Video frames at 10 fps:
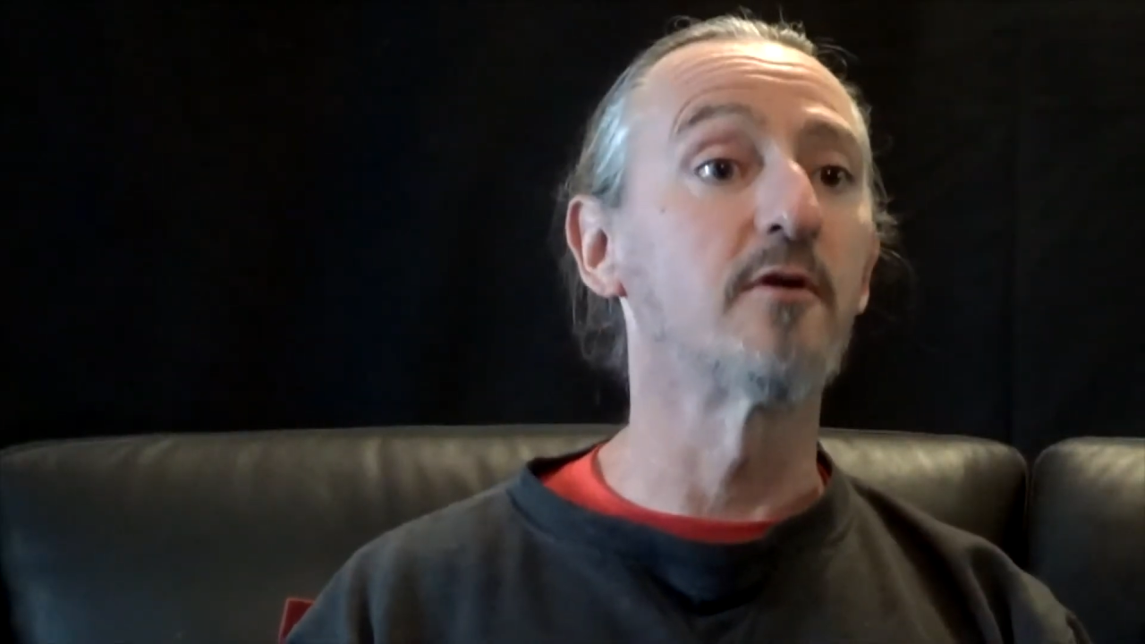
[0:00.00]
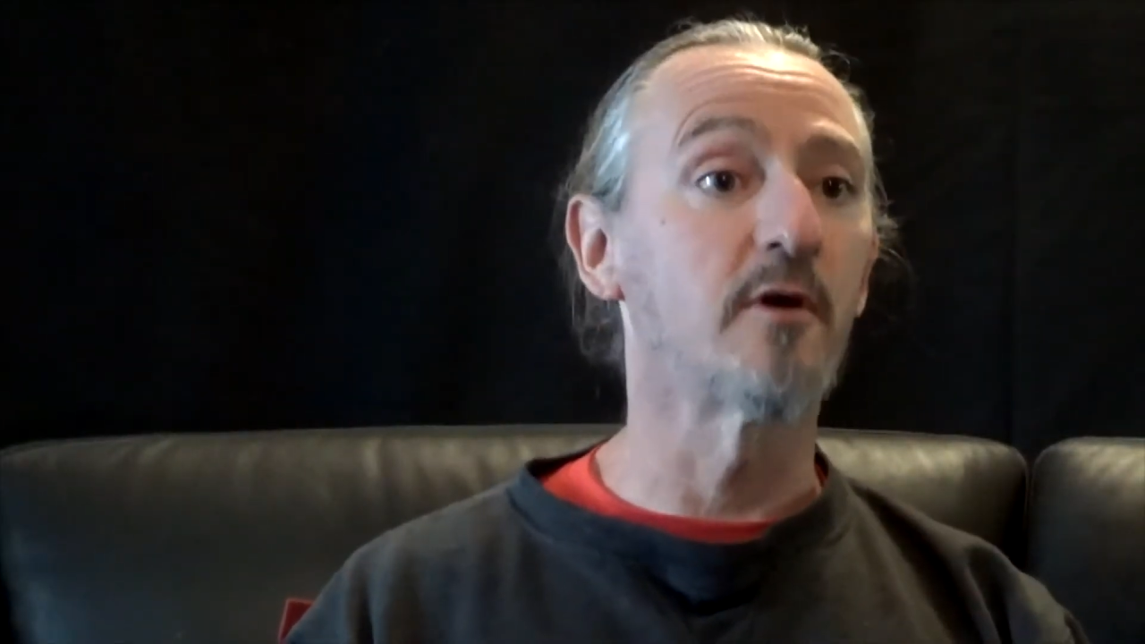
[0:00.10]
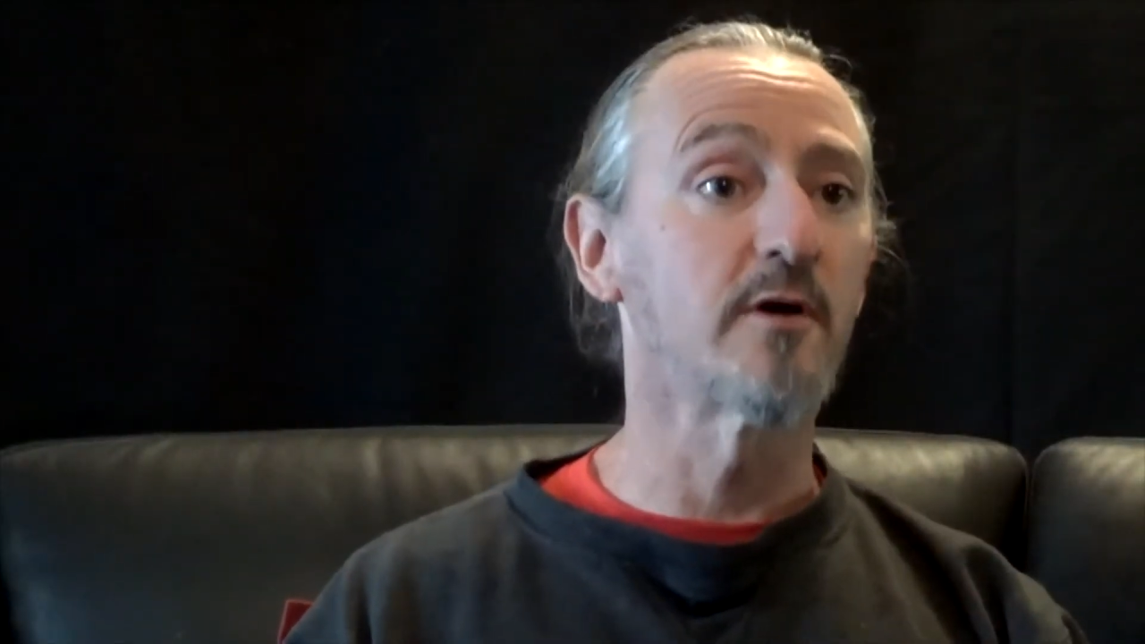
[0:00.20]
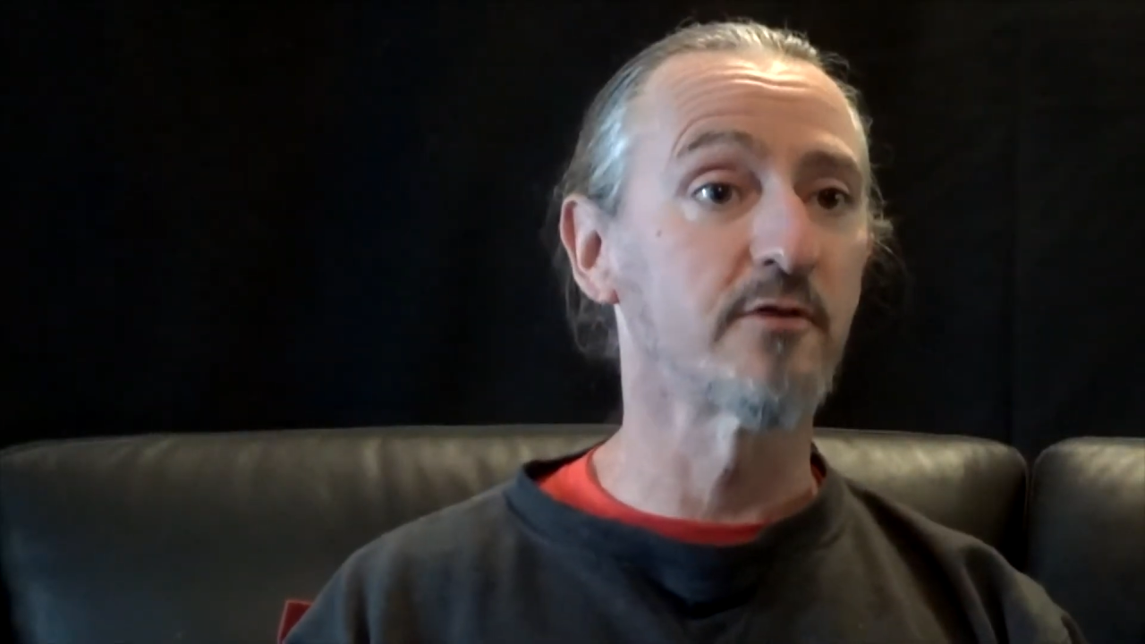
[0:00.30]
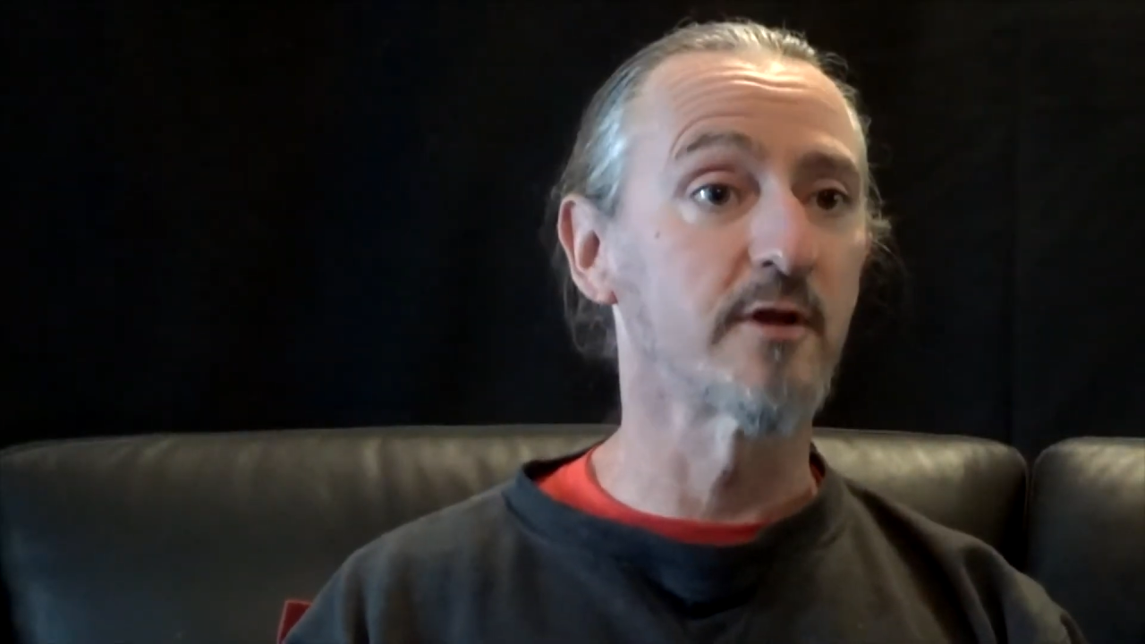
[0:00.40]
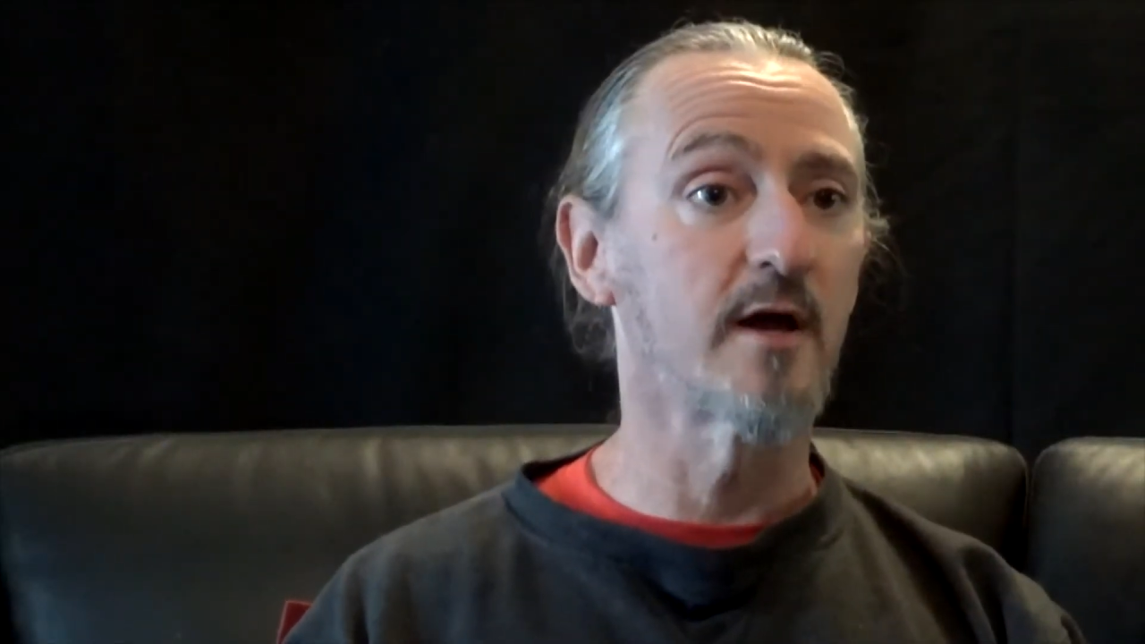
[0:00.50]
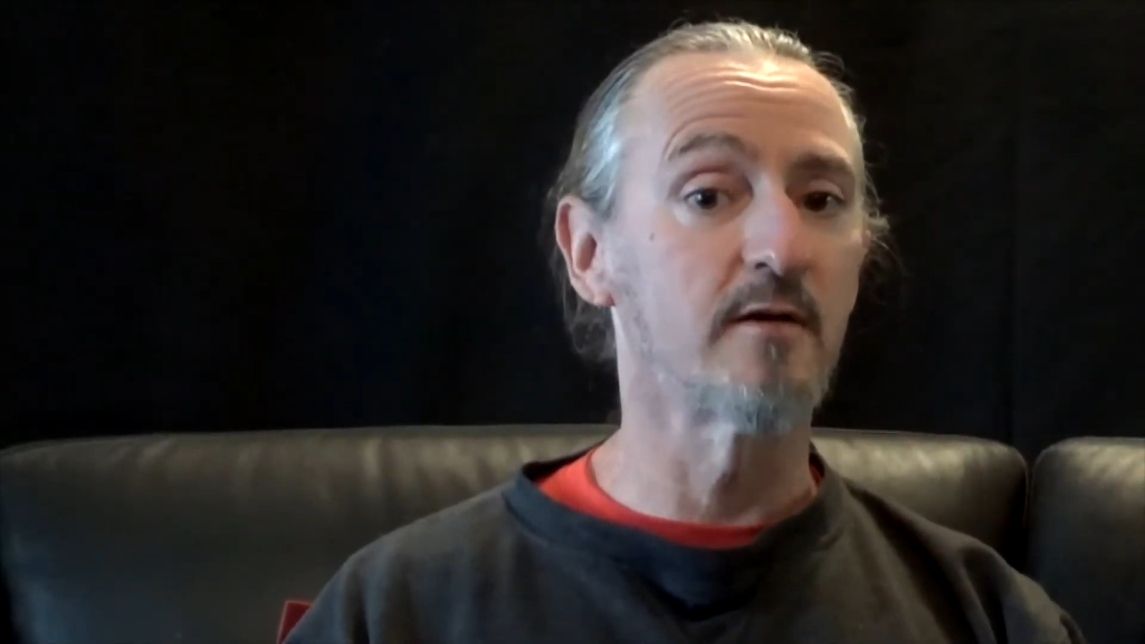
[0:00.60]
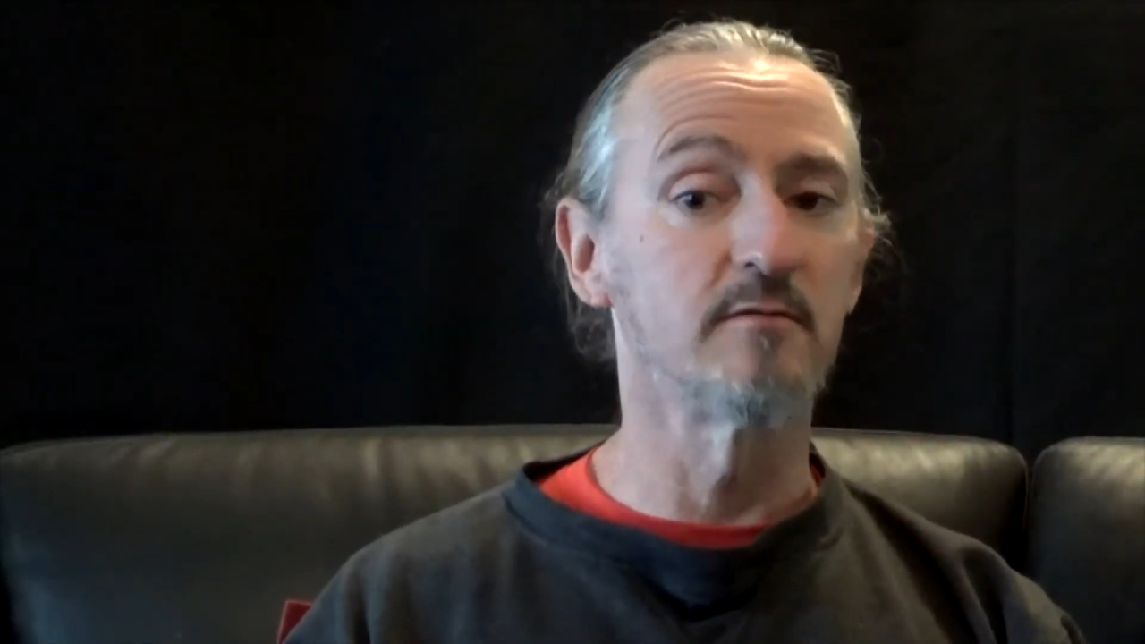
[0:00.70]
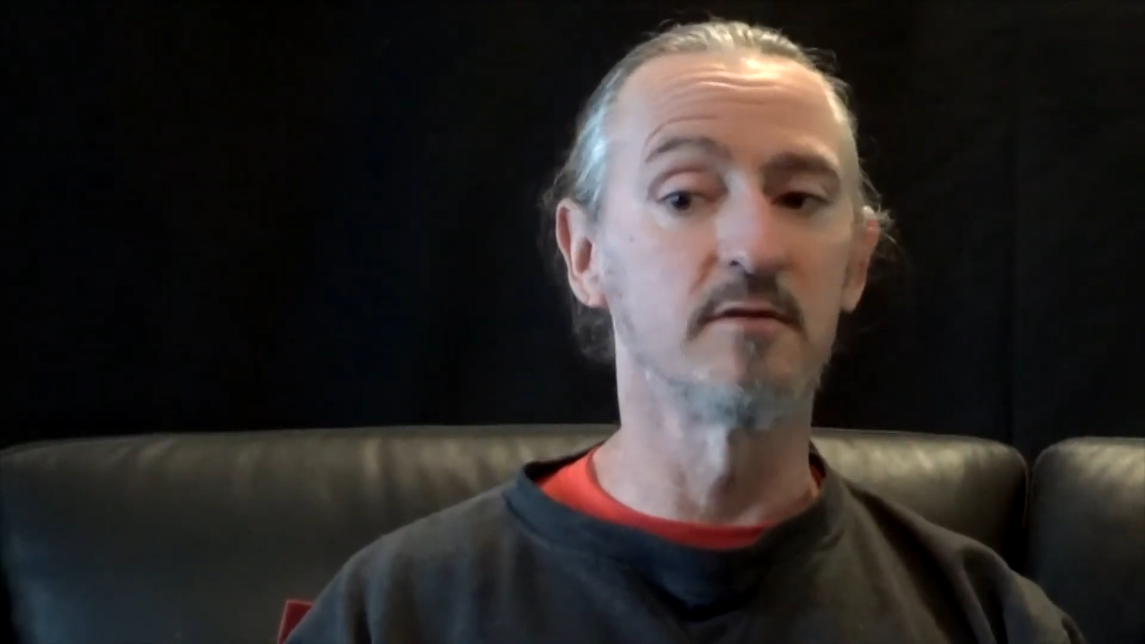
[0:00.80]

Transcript: isolated.